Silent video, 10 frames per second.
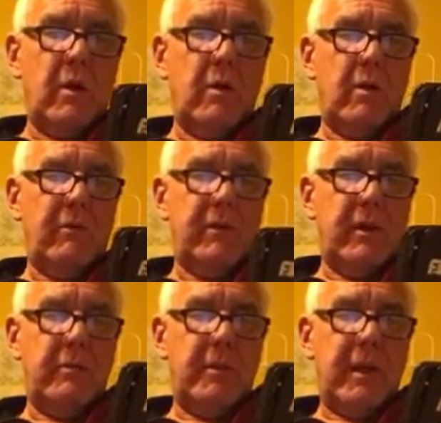of
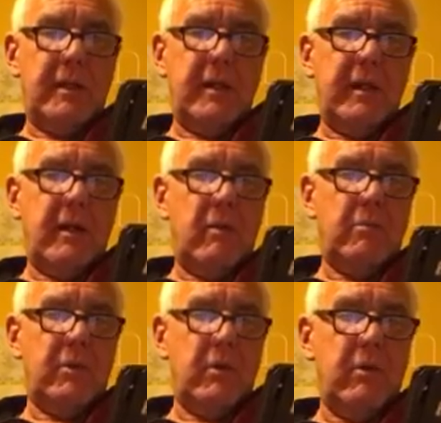the bloody
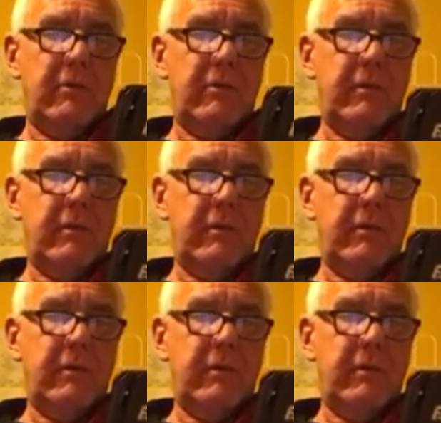gold proof.